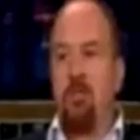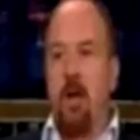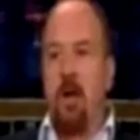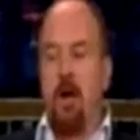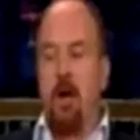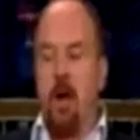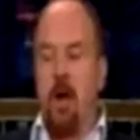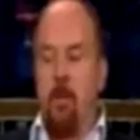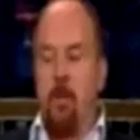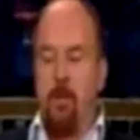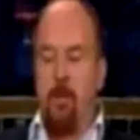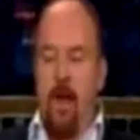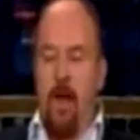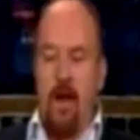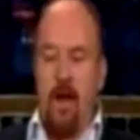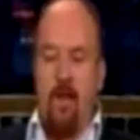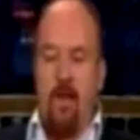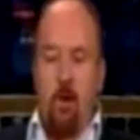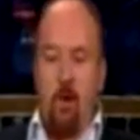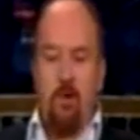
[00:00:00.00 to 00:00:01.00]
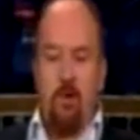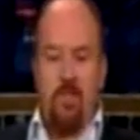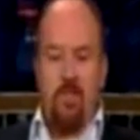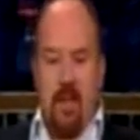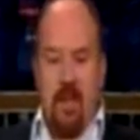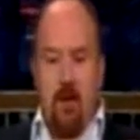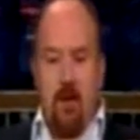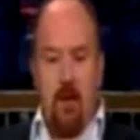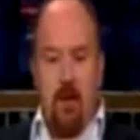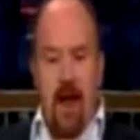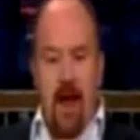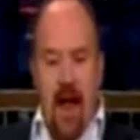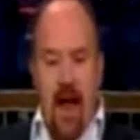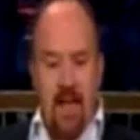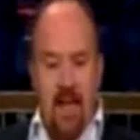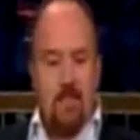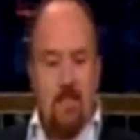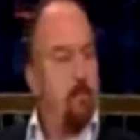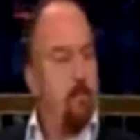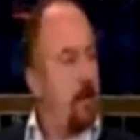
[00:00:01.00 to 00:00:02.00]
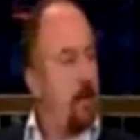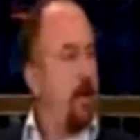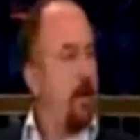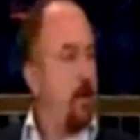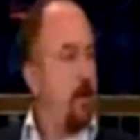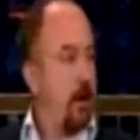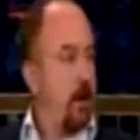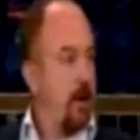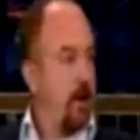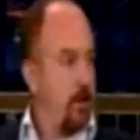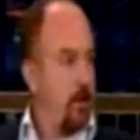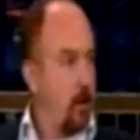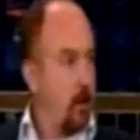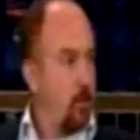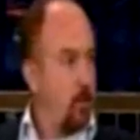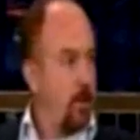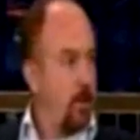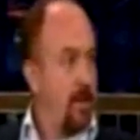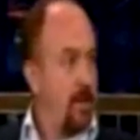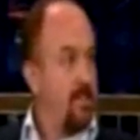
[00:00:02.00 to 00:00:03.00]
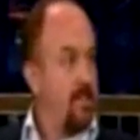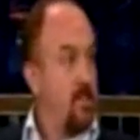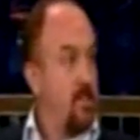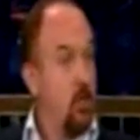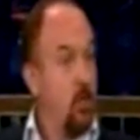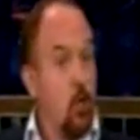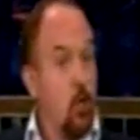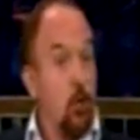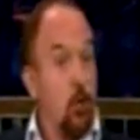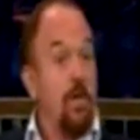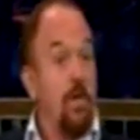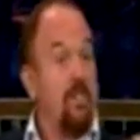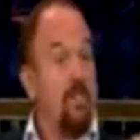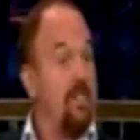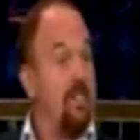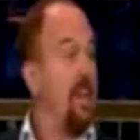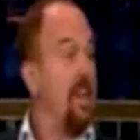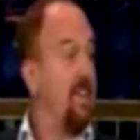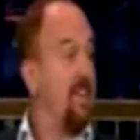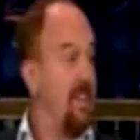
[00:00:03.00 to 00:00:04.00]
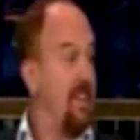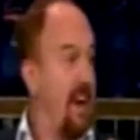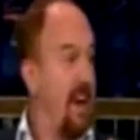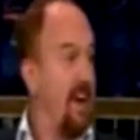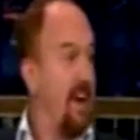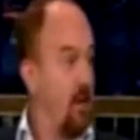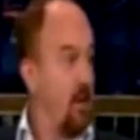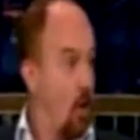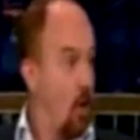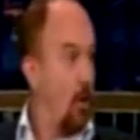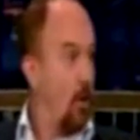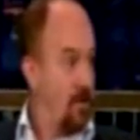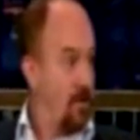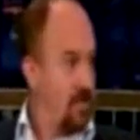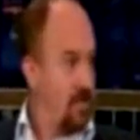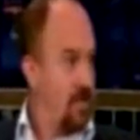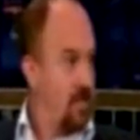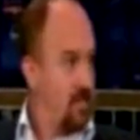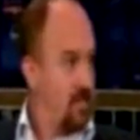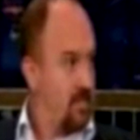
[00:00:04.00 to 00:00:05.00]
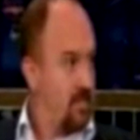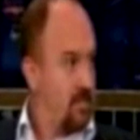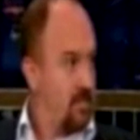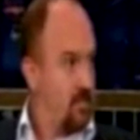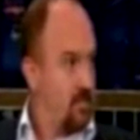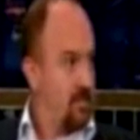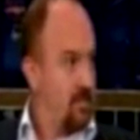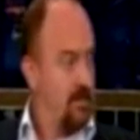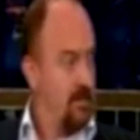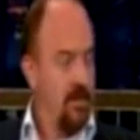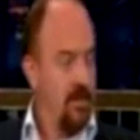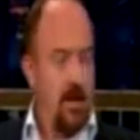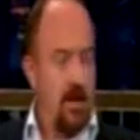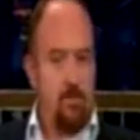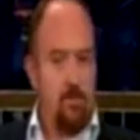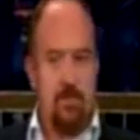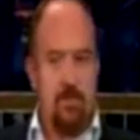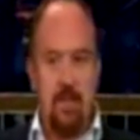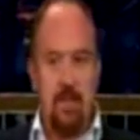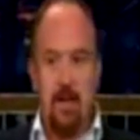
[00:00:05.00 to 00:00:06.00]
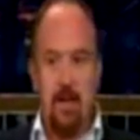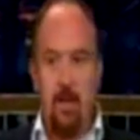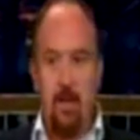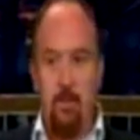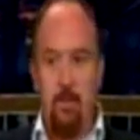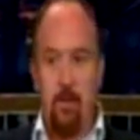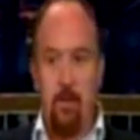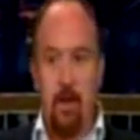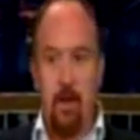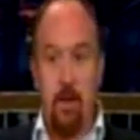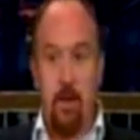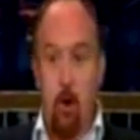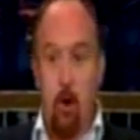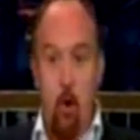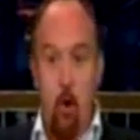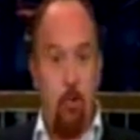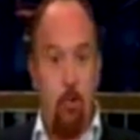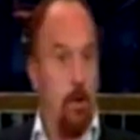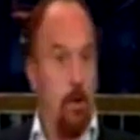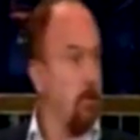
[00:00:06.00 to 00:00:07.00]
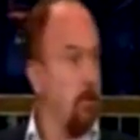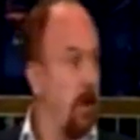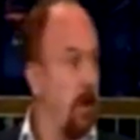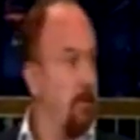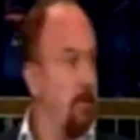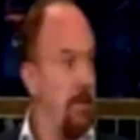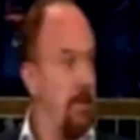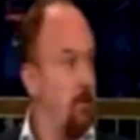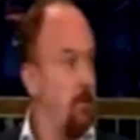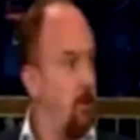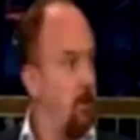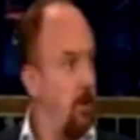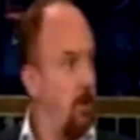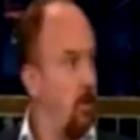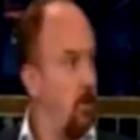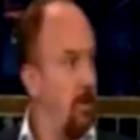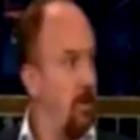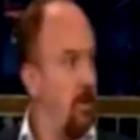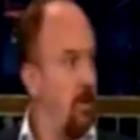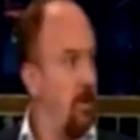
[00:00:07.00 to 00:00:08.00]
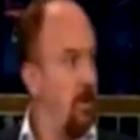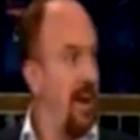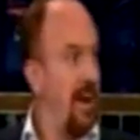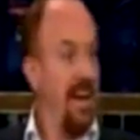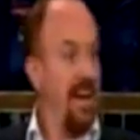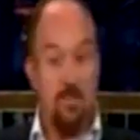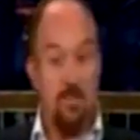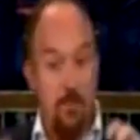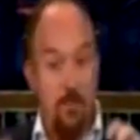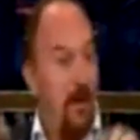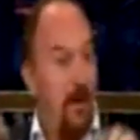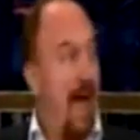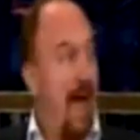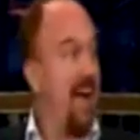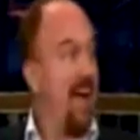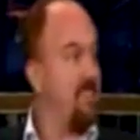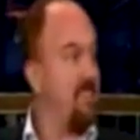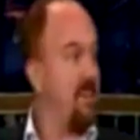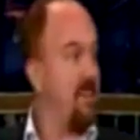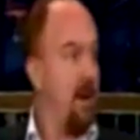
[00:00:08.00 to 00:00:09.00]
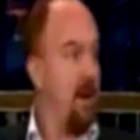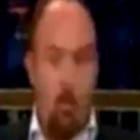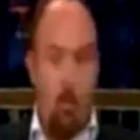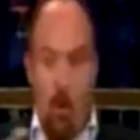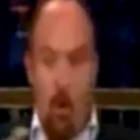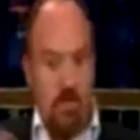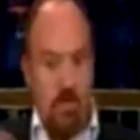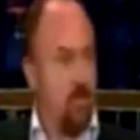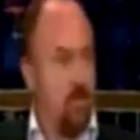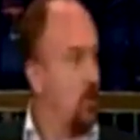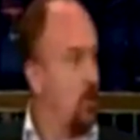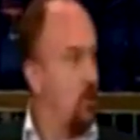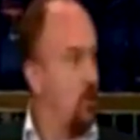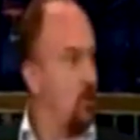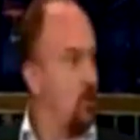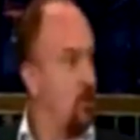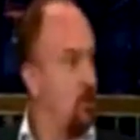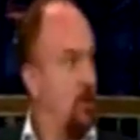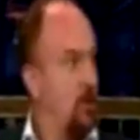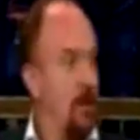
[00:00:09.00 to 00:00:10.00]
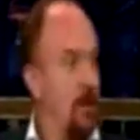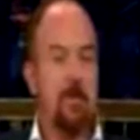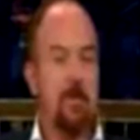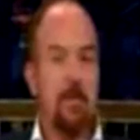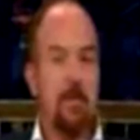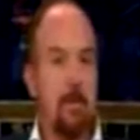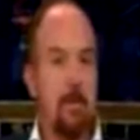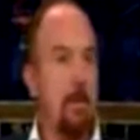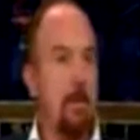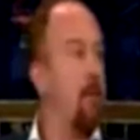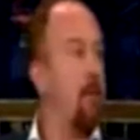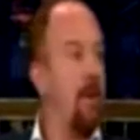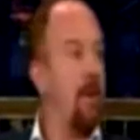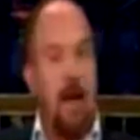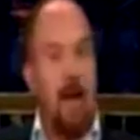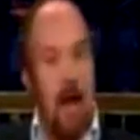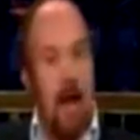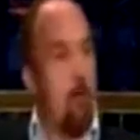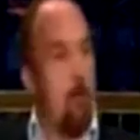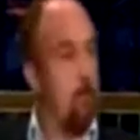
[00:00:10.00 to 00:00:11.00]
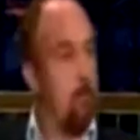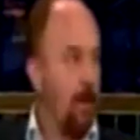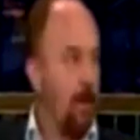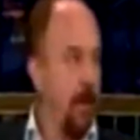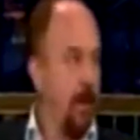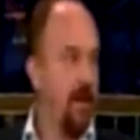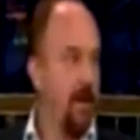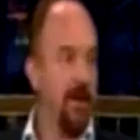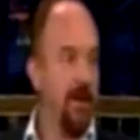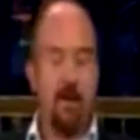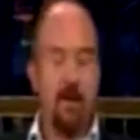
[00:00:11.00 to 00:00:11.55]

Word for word: on an airplane and there was internet, high speed internet on the airplane. That's yes. the newest thing that I know exists. And I'm sitting on the plane and they go, open up your laptop. You can go on the internet. And it's fast and I'm watching YouTube clips. It's, I'm in an airplane.